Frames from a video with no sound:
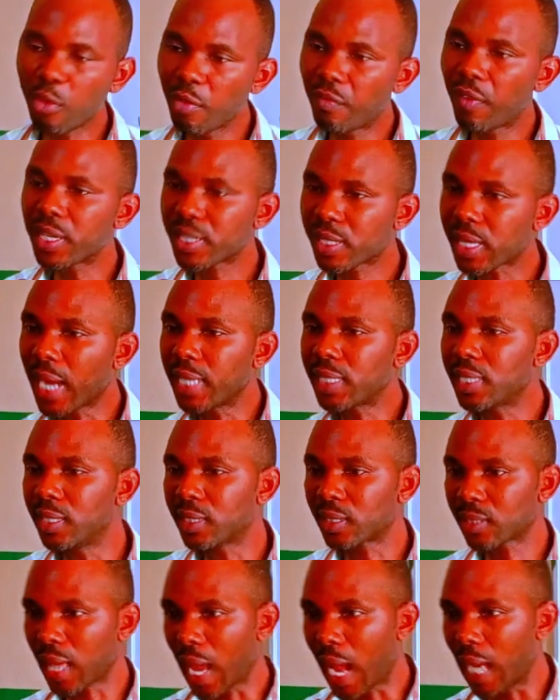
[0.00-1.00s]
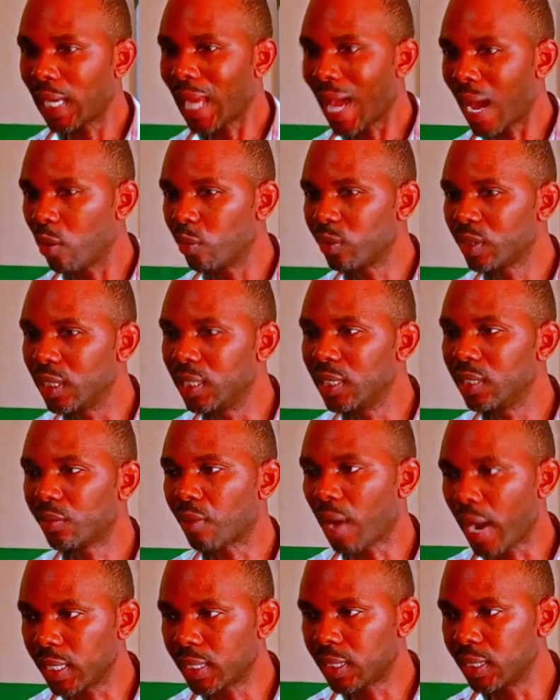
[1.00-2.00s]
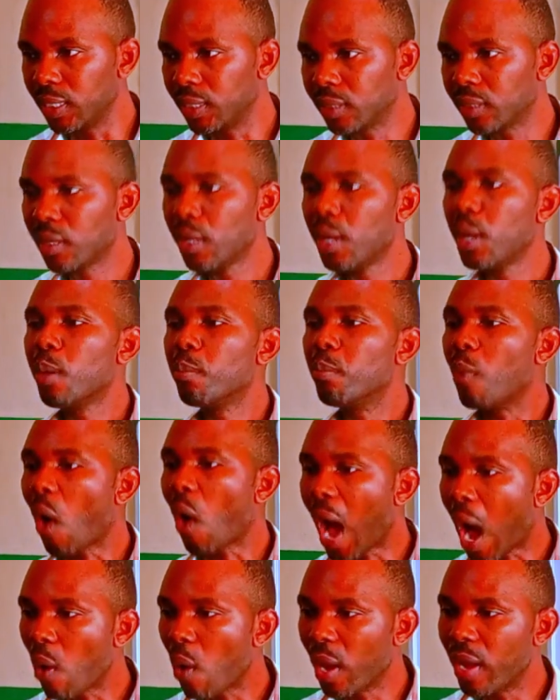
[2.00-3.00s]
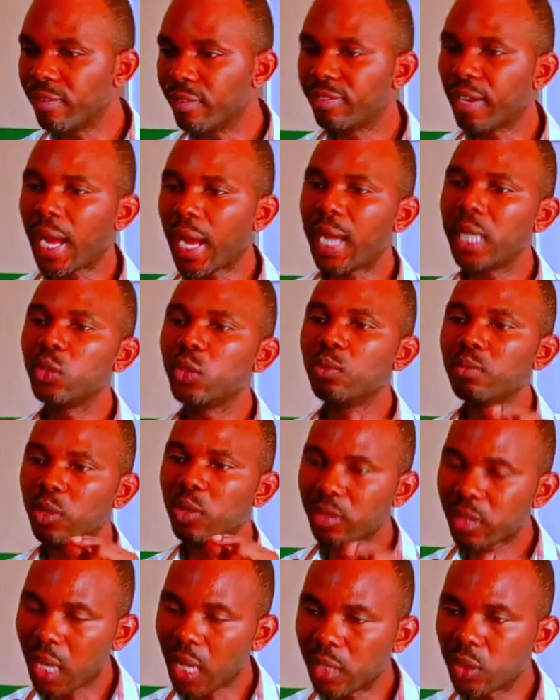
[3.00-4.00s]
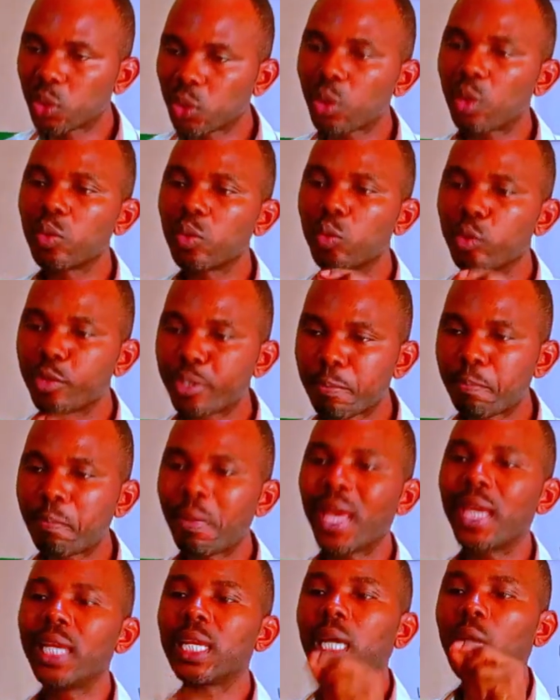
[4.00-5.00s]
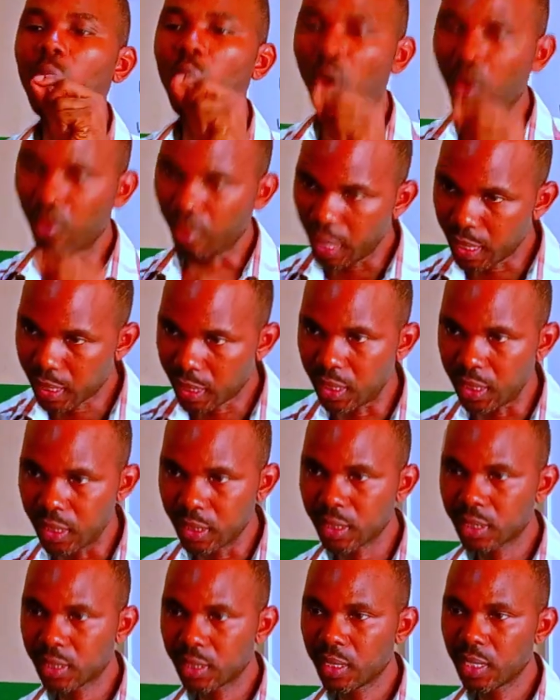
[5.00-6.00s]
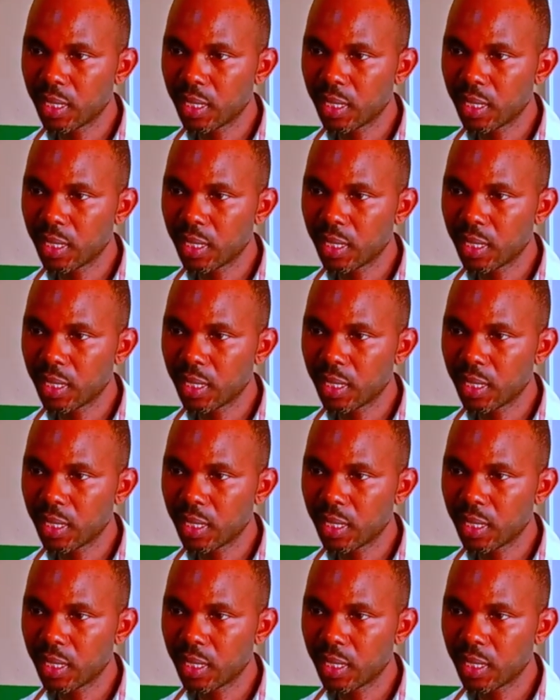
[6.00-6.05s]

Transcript: oversight is allowed in the writing, but however, you must ensure you spell correctly.